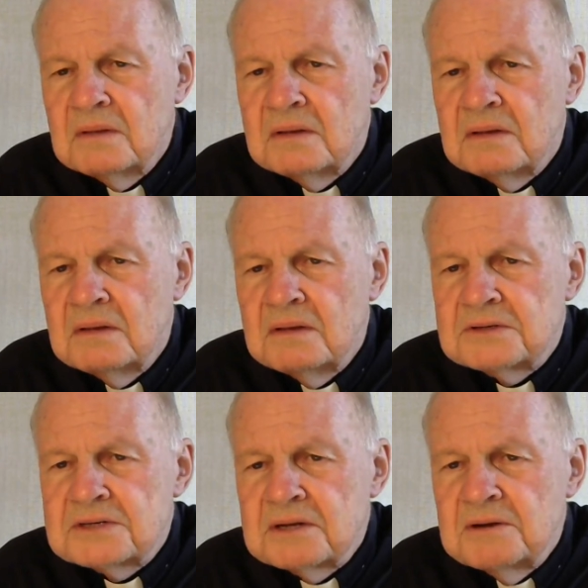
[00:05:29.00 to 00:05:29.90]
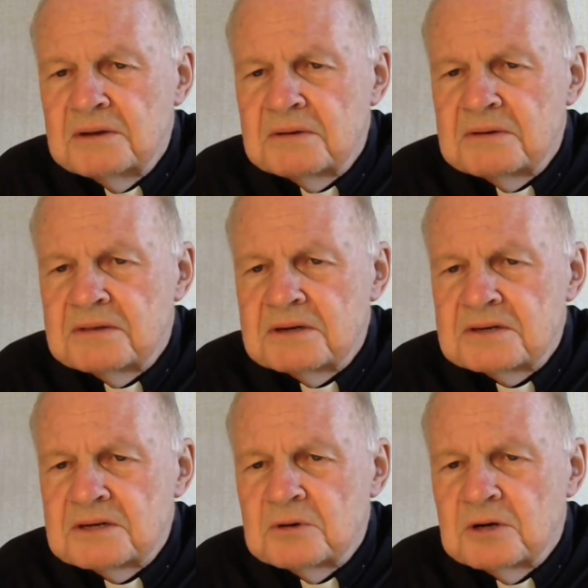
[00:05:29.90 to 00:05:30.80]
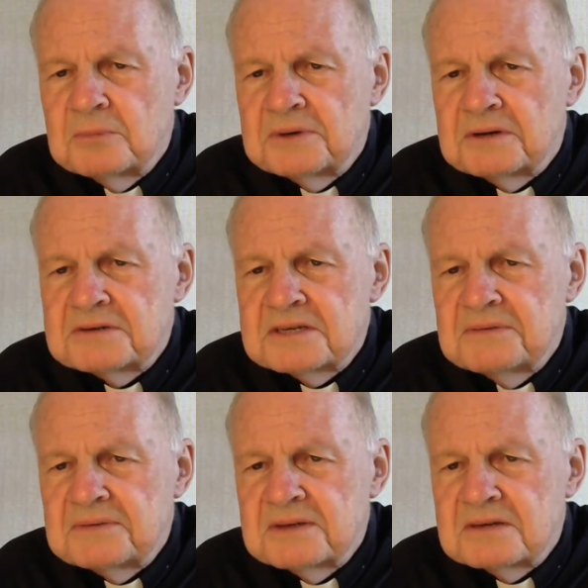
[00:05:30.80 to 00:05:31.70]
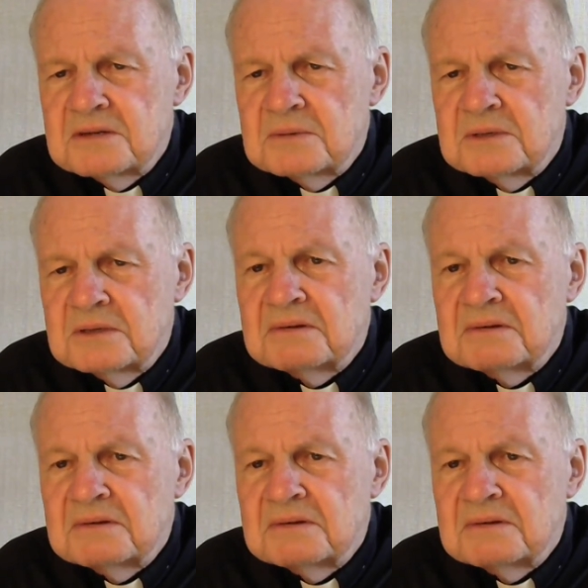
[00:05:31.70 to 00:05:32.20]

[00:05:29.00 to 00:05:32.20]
There's not any good things in the world, but there's evil things in the world.